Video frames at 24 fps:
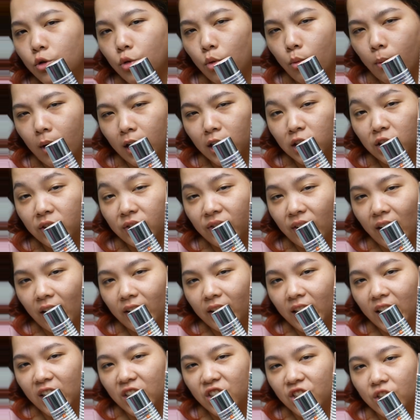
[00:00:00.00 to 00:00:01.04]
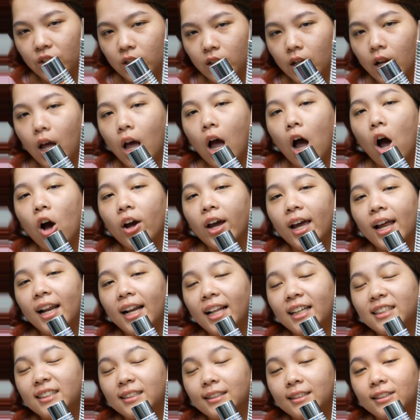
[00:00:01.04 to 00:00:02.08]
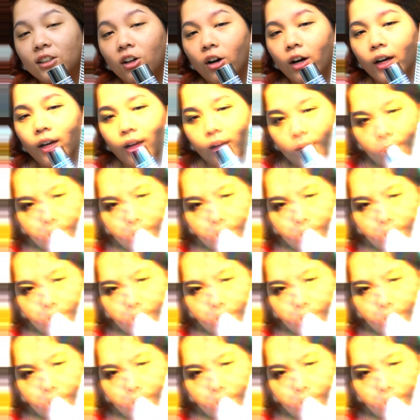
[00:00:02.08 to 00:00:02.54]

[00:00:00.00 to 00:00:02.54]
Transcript: too much foundation. Okay, let's start.